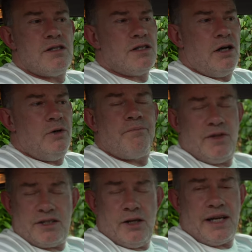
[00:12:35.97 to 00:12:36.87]
So
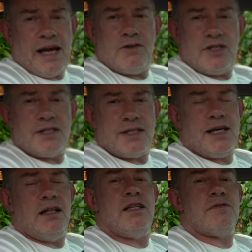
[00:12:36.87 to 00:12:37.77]
the, so the garages that
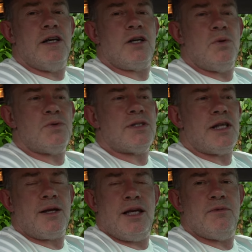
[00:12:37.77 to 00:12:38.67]
sell these vehicles,
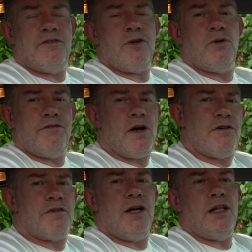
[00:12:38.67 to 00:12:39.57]
they keep the fuel
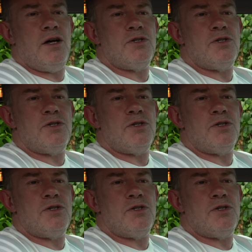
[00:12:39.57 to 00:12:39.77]
very, very low.